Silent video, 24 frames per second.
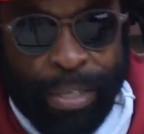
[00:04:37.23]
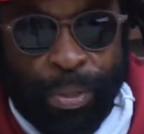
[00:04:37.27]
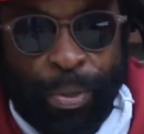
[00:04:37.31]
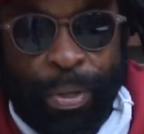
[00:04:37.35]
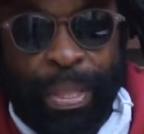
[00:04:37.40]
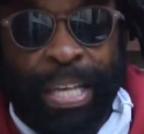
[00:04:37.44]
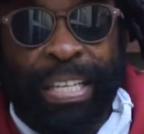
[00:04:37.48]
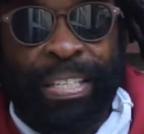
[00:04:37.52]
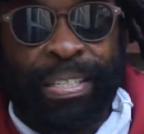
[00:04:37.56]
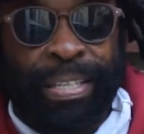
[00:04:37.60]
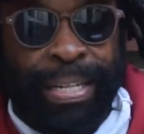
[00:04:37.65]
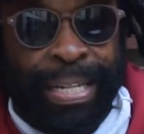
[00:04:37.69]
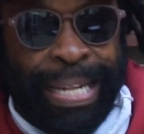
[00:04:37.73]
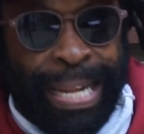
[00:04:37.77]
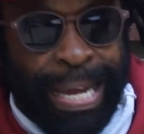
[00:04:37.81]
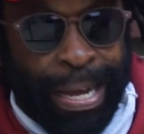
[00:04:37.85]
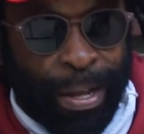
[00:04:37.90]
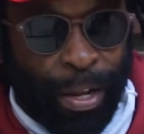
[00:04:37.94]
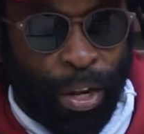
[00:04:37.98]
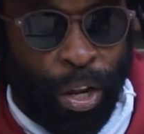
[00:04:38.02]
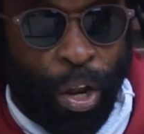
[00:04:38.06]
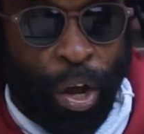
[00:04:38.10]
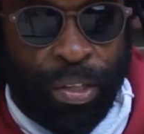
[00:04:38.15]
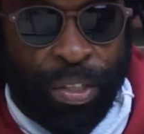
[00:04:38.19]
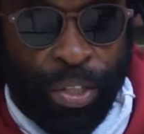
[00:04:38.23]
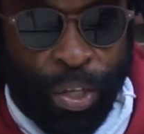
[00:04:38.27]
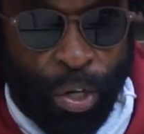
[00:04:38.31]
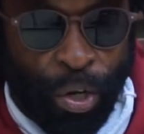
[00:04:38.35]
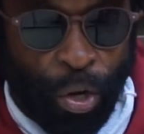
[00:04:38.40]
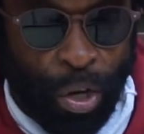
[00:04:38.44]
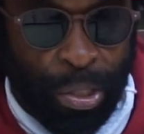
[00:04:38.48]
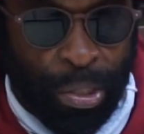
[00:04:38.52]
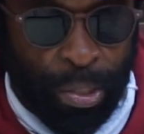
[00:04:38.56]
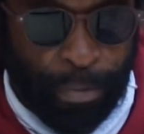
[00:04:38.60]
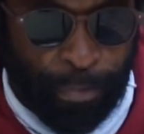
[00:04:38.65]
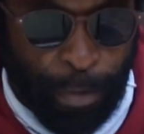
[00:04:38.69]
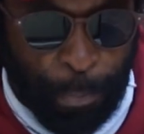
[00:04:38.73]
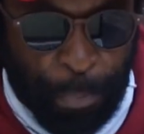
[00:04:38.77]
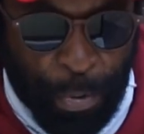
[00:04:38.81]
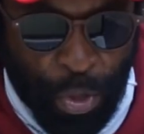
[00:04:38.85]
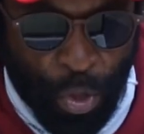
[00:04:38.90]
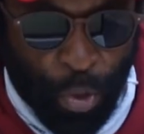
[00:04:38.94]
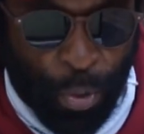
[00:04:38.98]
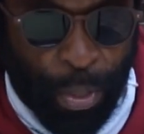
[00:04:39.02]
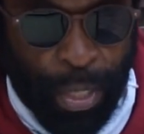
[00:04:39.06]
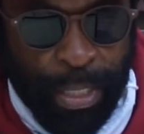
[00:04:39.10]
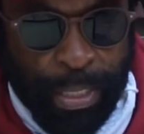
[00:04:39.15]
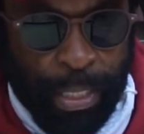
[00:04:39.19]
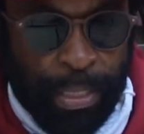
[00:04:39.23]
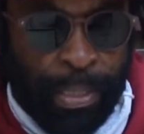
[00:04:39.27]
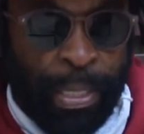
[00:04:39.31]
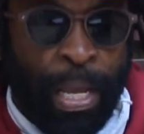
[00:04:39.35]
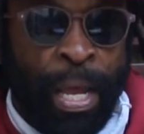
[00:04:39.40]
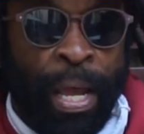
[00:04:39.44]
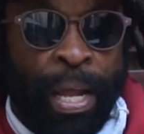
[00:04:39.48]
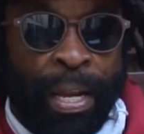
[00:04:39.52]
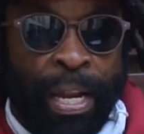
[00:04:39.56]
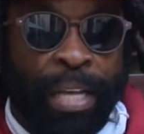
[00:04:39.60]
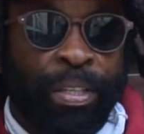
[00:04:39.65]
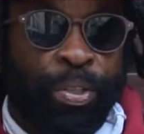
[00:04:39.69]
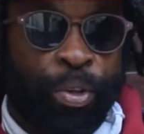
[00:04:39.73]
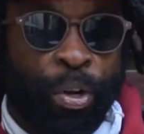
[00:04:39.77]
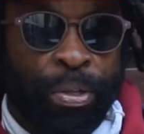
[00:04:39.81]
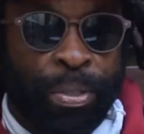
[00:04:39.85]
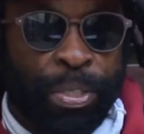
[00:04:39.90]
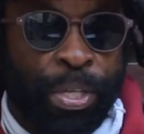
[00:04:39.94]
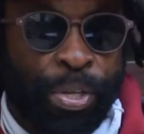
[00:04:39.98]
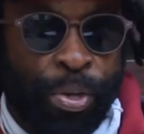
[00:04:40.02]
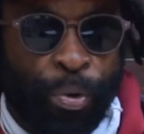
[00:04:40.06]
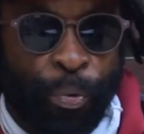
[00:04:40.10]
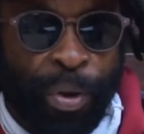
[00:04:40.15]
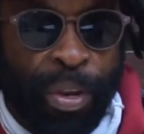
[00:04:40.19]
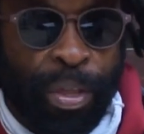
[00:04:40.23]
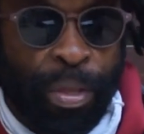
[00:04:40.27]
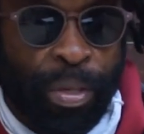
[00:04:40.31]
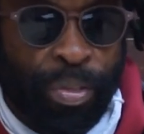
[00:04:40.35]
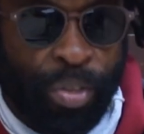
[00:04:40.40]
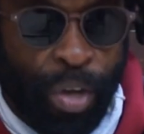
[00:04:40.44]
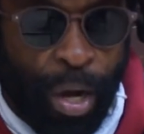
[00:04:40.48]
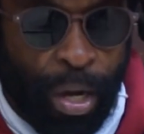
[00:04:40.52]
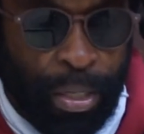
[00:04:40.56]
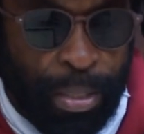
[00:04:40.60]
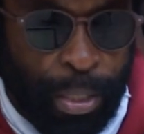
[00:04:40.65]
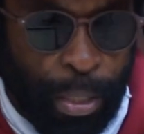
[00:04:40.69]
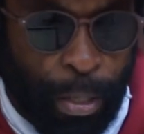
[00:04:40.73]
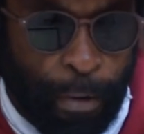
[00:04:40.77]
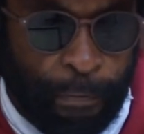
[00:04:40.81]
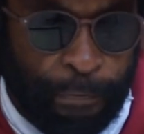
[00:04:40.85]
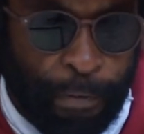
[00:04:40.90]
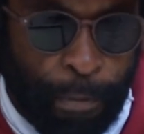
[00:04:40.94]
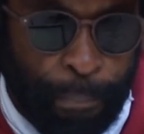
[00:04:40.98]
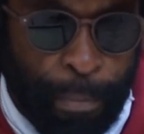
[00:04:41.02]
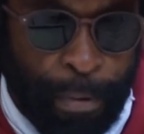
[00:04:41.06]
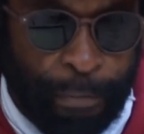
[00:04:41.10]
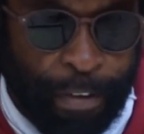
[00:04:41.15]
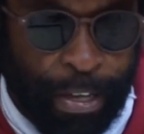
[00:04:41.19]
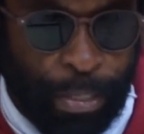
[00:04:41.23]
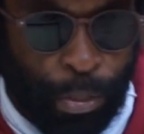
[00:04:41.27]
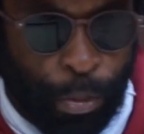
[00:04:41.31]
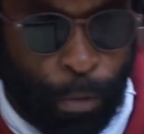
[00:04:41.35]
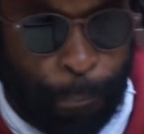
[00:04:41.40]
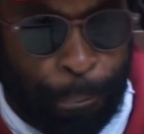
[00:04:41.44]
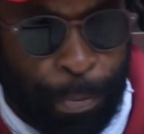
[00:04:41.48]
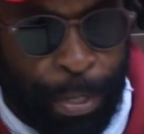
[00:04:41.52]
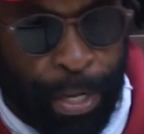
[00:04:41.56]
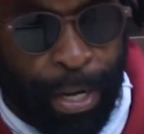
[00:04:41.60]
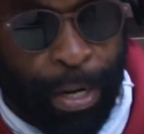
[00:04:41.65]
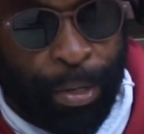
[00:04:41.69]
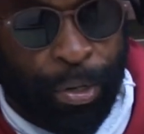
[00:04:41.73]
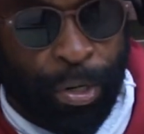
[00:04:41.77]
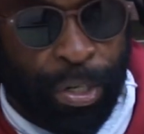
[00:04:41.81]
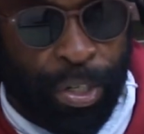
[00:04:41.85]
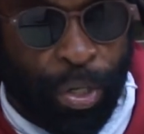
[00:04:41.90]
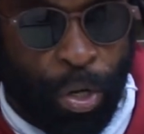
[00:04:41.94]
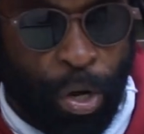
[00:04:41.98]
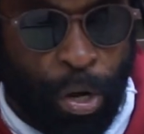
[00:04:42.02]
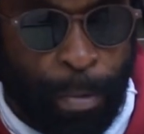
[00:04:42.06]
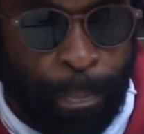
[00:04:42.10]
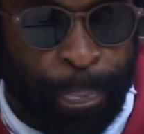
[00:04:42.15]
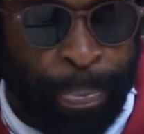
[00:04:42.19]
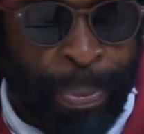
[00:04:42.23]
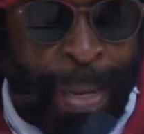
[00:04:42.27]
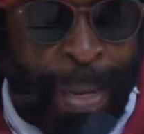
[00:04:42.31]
So there's lots and lots of opportunities. Let's continue reading this article from investopedia.com.